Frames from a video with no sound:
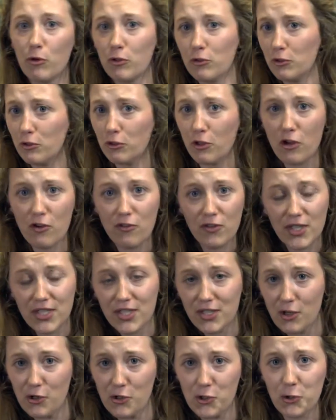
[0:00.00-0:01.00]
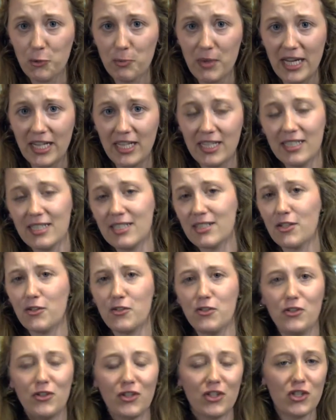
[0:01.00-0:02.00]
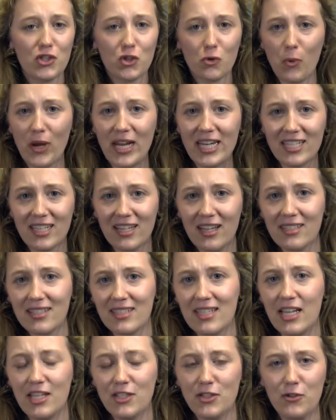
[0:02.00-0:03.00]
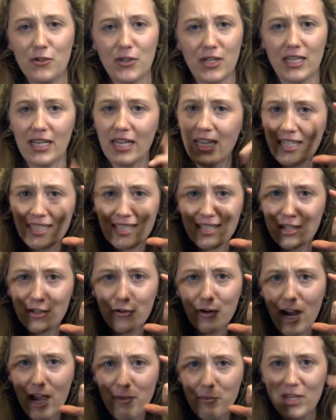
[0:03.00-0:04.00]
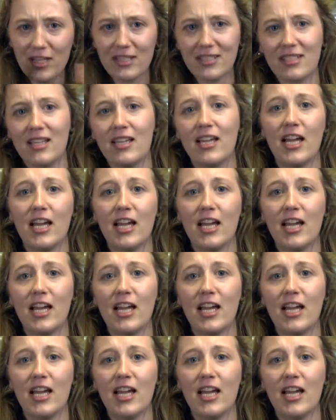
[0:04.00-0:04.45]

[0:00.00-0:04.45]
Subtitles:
we're all over the social media, so you can tweet us, you can Instagram us,